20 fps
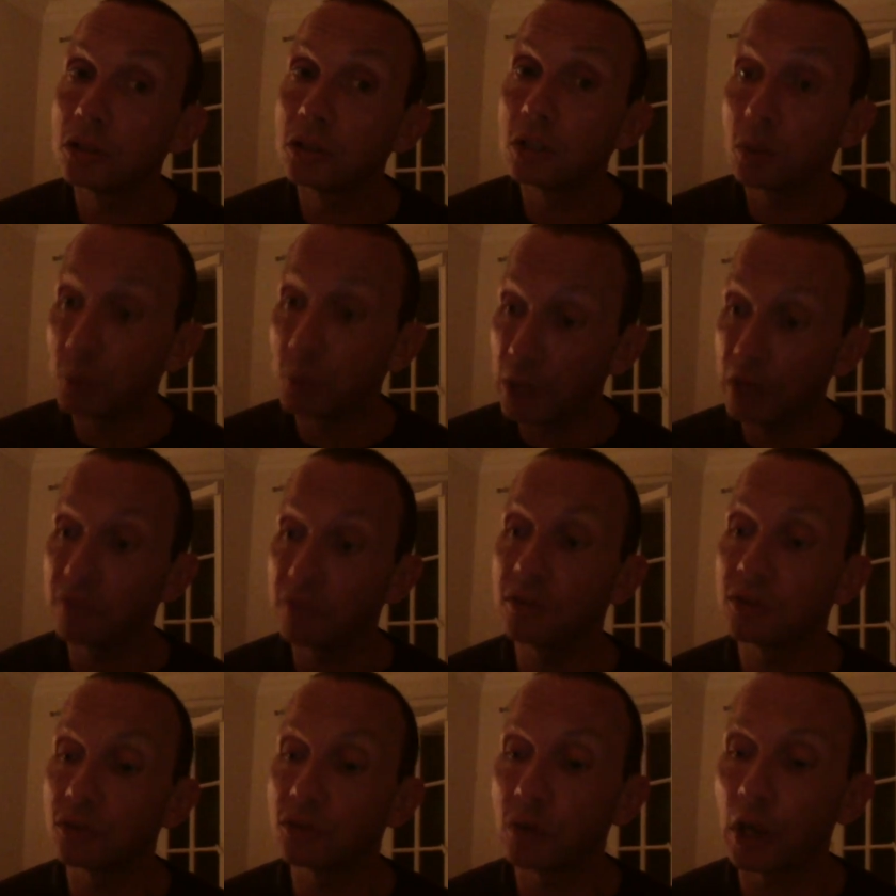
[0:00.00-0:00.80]
and we have
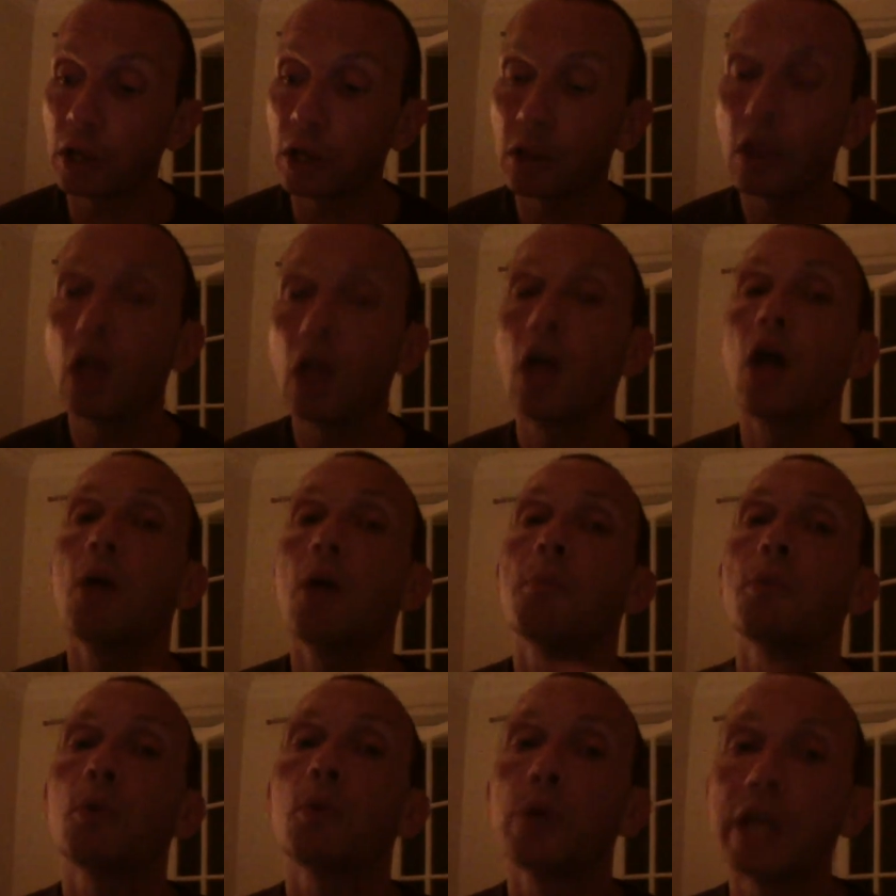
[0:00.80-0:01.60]
the strength,
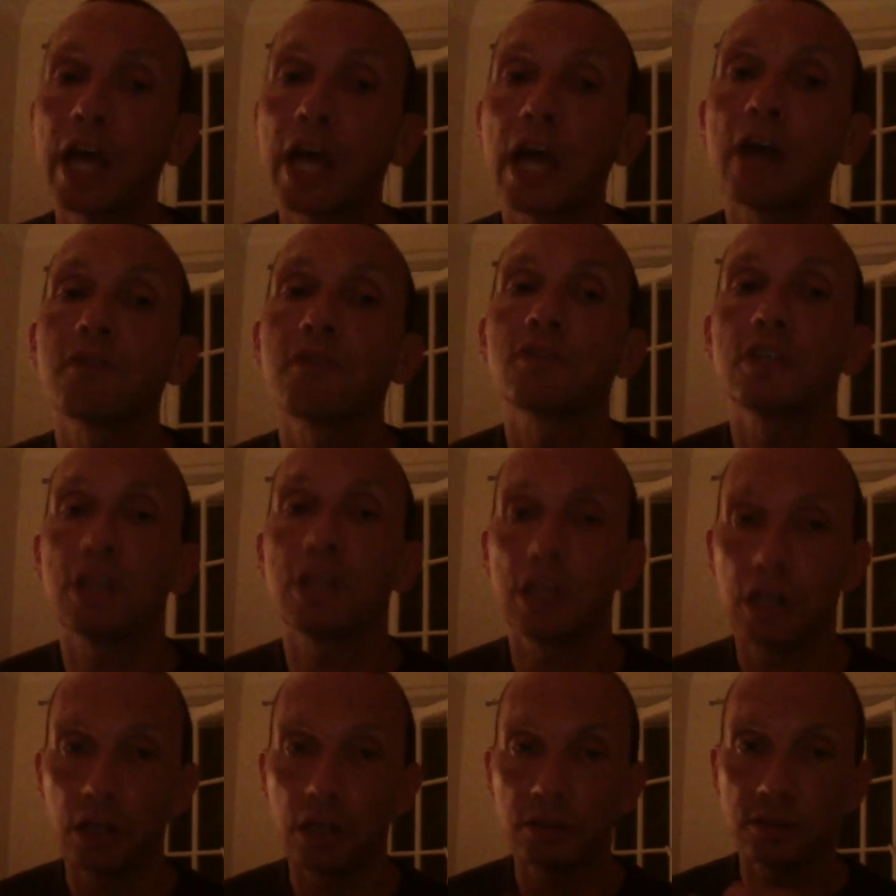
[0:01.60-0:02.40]
but we have to
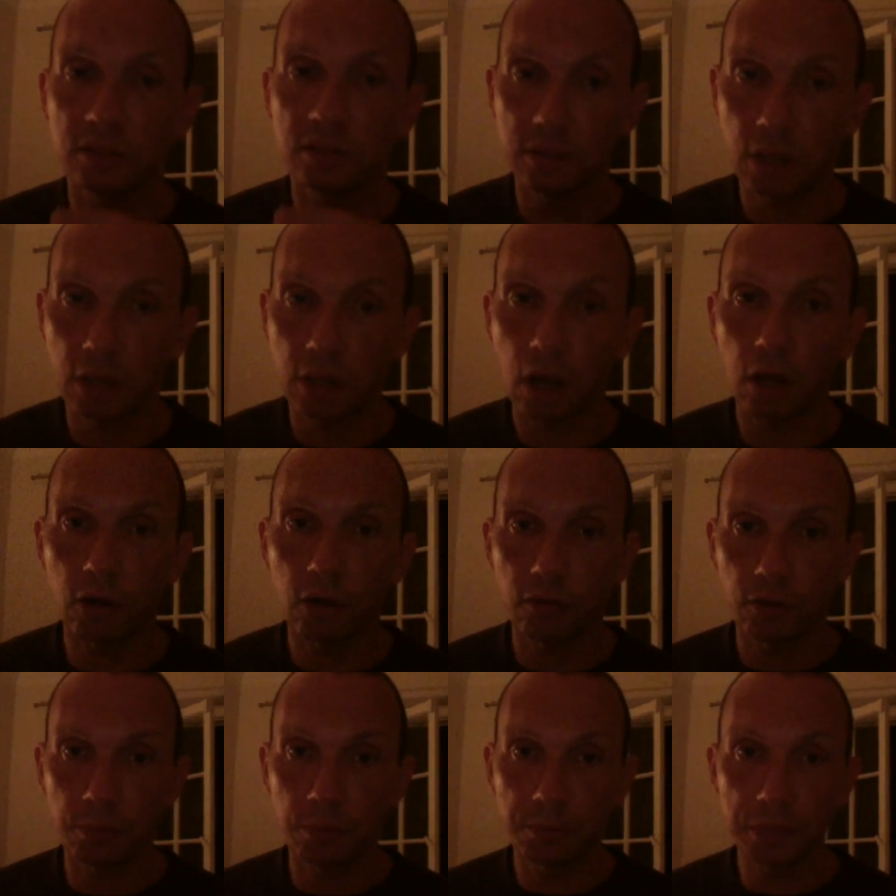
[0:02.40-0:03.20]
get unstuck
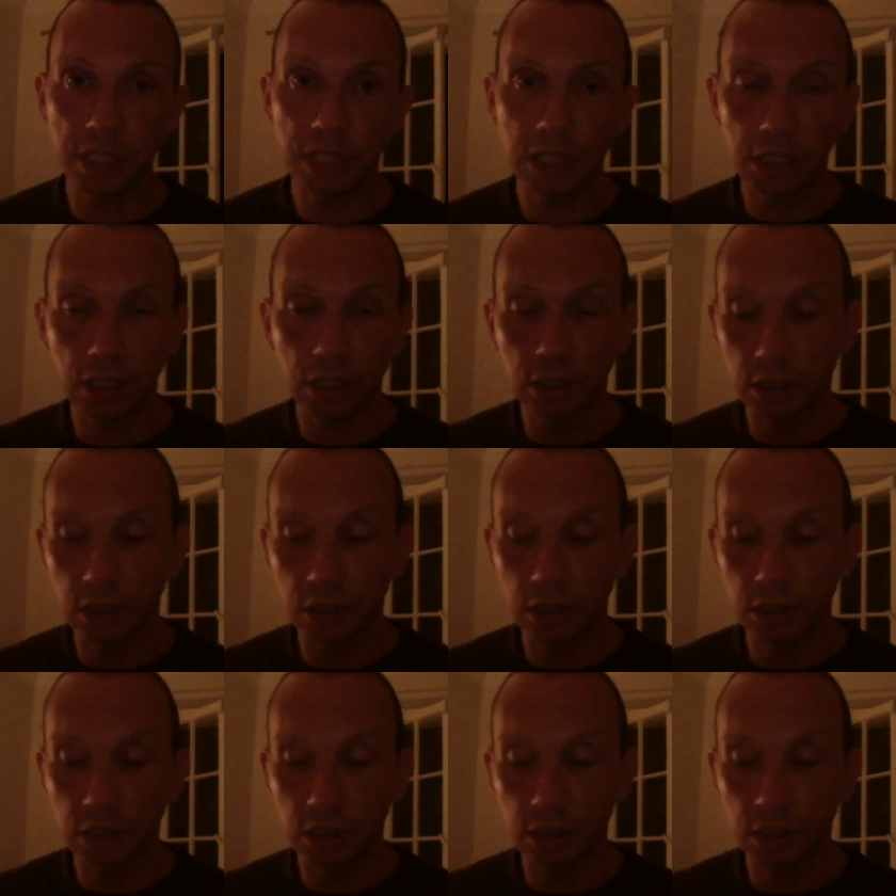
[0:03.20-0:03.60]
from being